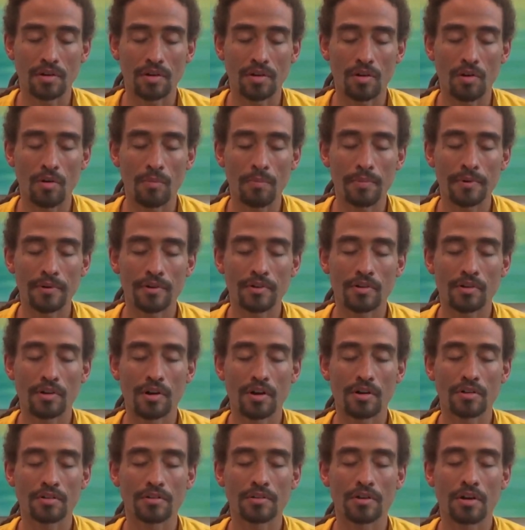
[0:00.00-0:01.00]
opened
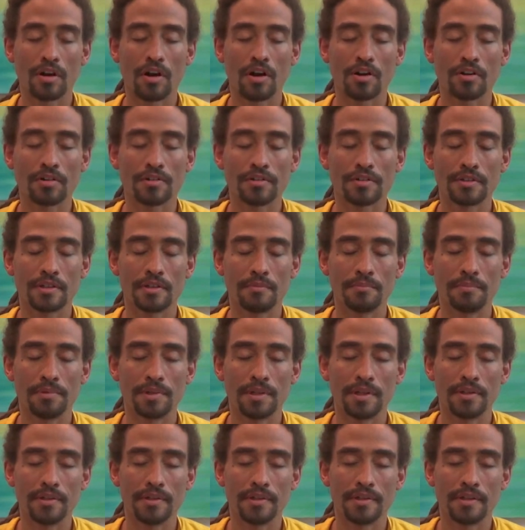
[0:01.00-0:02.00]
her heart
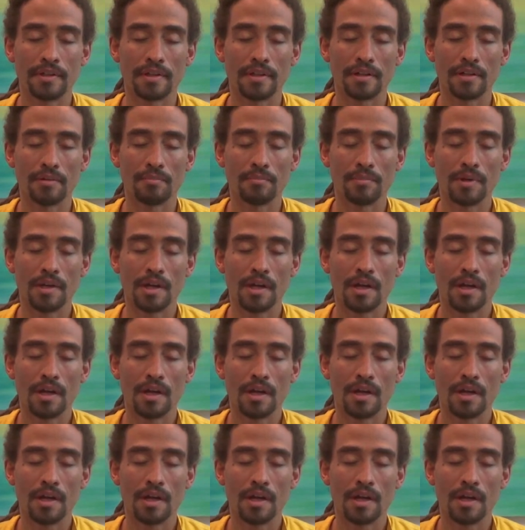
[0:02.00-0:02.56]
completely to him